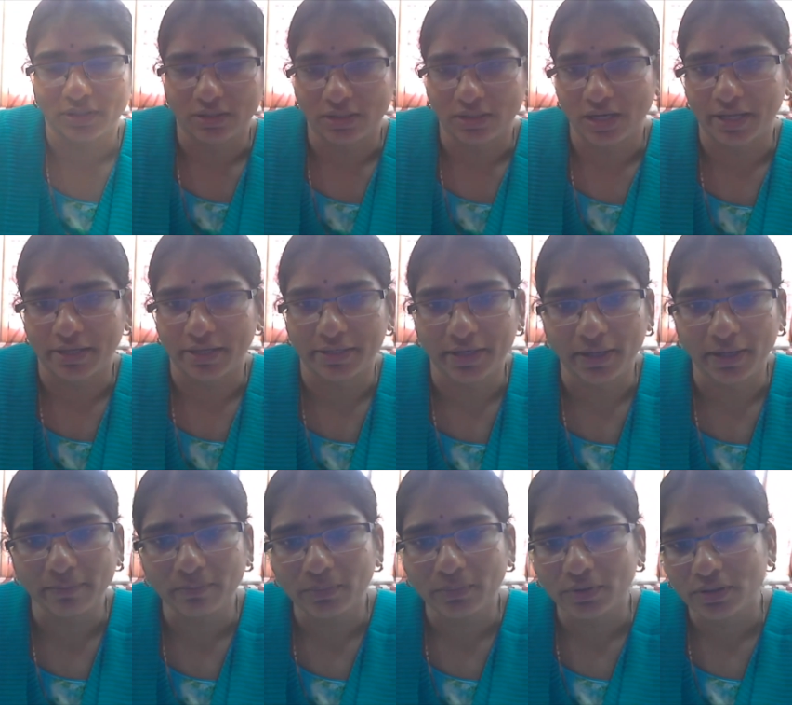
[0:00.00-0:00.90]
glide
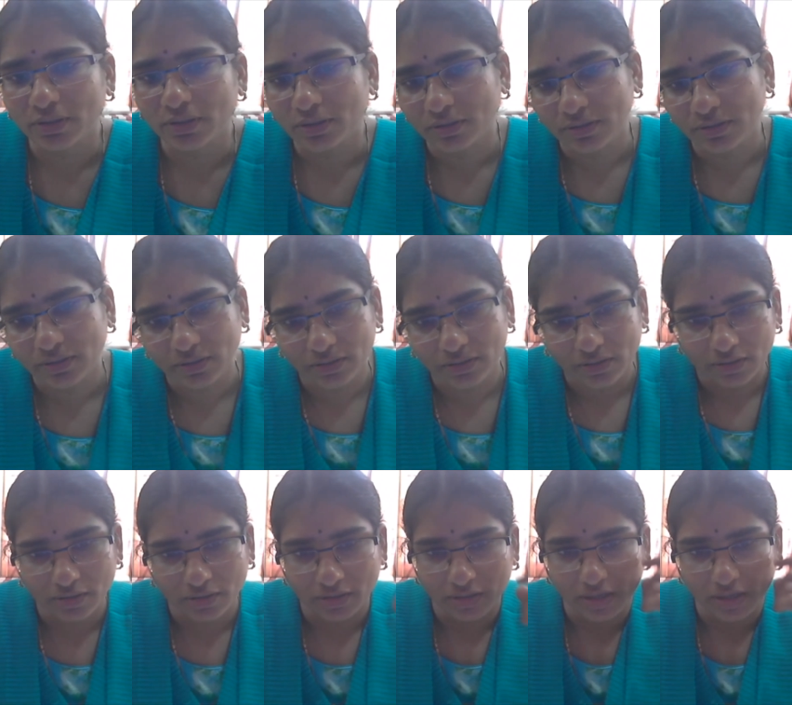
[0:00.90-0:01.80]
up,
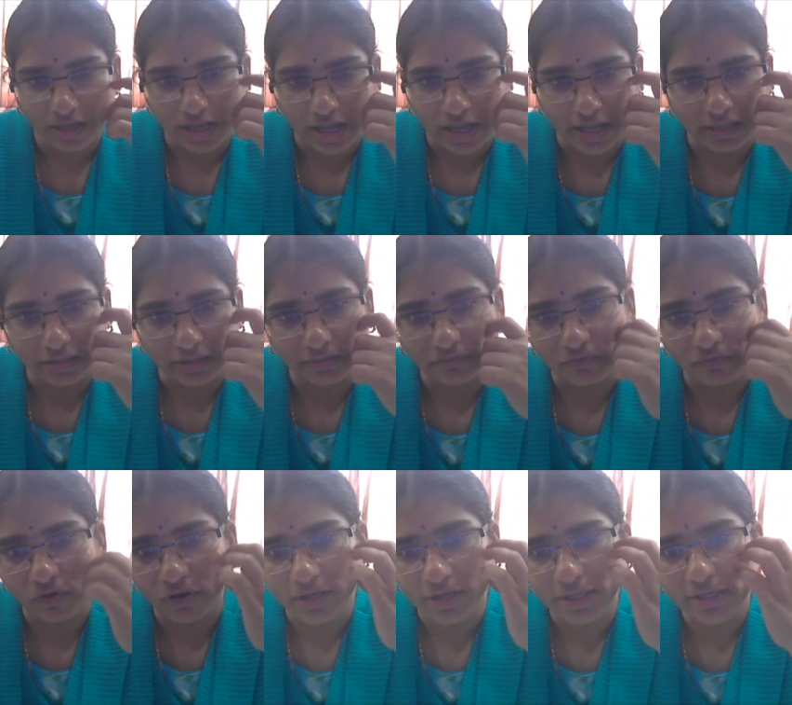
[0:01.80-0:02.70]
and
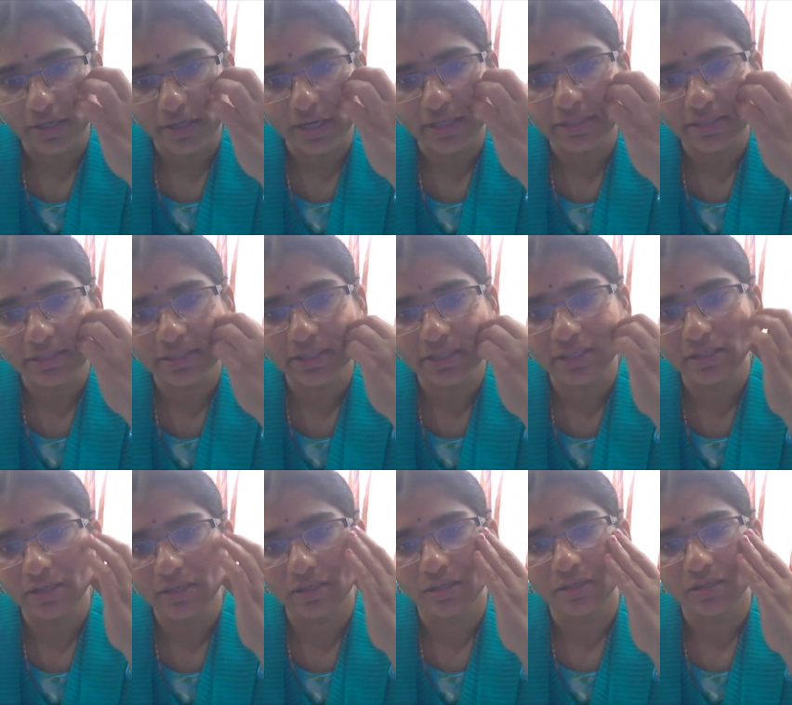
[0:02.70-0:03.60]
falling rising